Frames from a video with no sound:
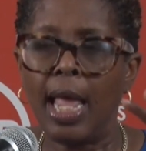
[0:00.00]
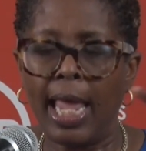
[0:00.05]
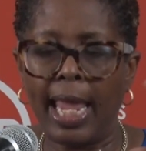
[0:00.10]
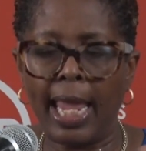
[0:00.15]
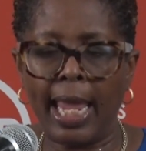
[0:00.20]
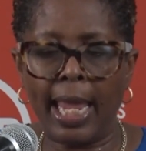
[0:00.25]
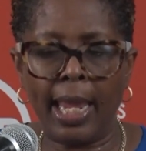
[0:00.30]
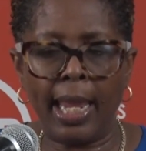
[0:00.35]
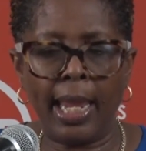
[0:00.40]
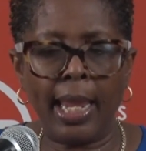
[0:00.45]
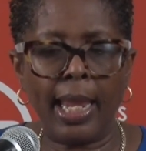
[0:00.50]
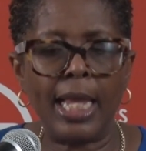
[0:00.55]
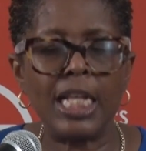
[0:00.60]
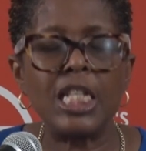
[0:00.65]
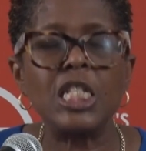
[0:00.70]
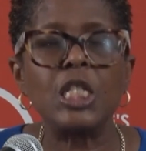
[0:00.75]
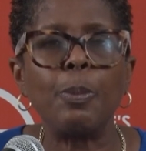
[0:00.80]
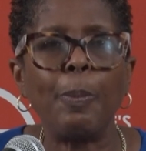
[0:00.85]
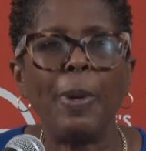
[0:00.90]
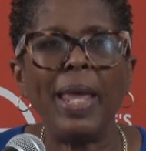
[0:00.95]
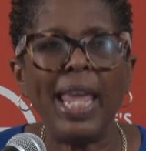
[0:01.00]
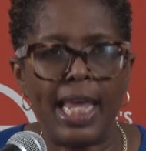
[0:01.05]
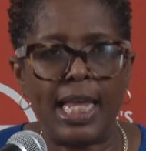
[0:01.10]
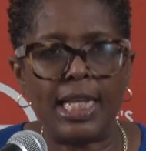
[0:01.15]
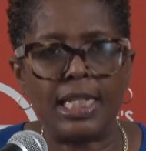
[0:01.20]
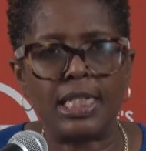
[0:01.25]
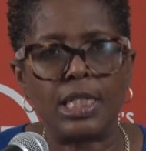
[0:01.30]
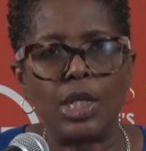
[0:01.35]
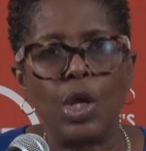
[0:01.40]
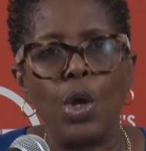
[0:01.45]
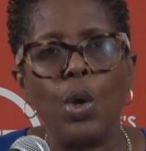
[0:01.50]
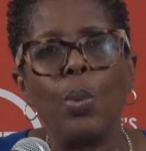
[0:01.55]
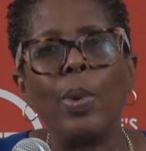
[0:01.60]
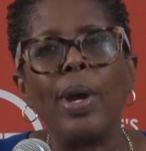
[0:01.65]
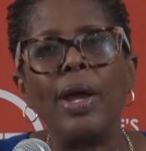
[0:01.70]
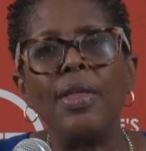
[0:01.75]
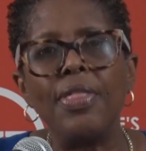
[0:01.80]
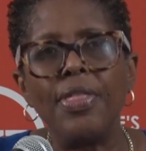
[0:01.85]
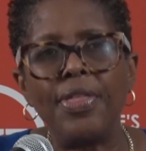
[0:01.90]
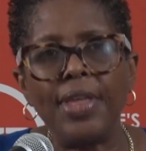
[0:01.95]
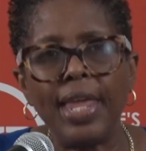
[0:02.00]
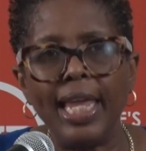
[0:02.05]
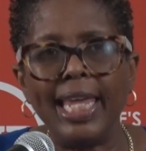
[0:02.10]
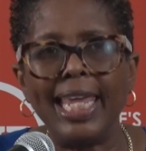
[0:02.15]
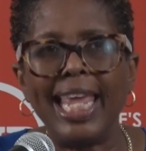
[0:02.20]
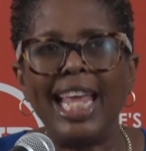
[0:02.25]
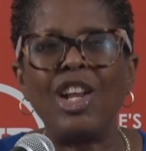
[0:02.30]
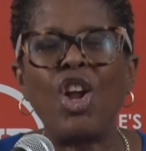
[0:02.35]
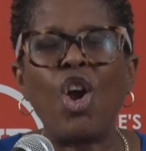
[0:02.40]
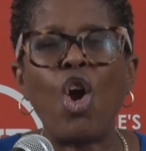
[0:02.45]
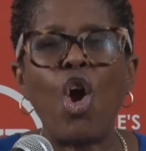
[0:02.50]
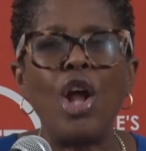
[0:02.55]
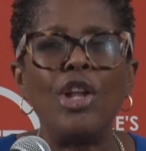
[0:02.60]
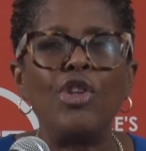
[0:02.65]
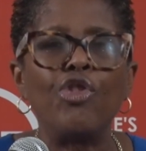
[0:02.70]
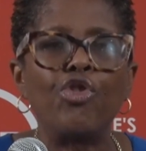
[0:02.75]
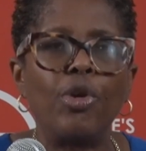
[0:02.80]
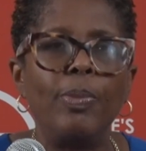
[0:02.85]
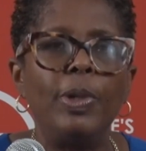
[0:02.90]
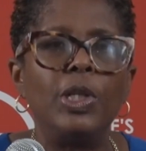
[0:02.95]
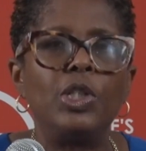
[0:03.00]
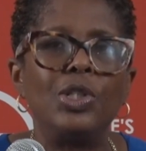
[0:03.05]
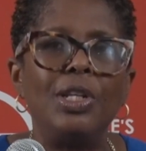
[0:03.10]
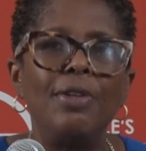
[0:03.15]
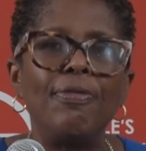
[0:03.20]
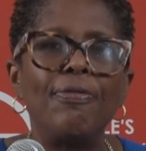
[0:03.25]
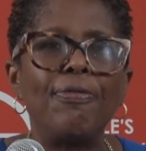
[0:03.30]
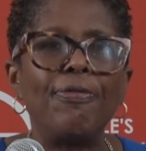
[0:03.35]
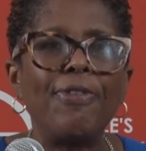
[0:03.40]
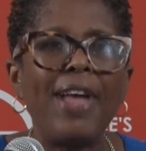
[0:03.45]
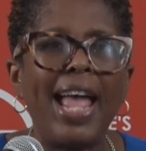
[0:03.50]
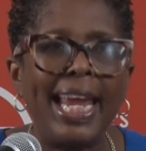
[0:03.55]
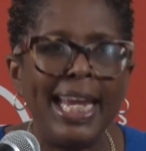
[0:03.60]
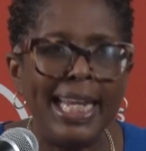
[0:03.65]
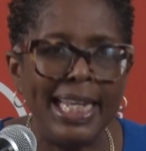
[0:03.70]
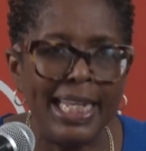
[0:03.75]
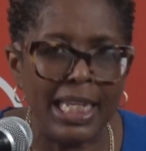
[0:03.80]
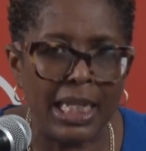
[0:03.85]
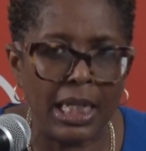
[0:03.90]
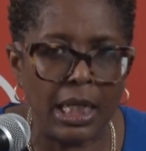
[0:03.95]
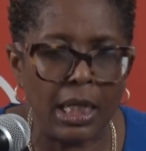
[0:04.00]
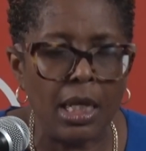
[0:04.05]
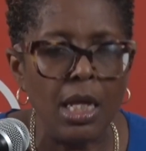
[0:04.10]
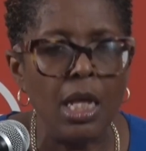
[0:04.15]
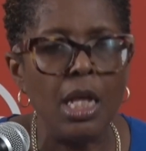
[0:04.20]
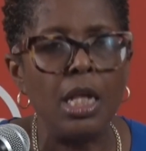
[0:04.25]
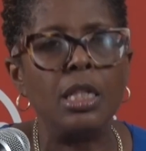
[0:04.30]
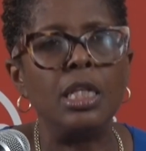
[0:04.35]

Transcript: a space where they can contribute to defining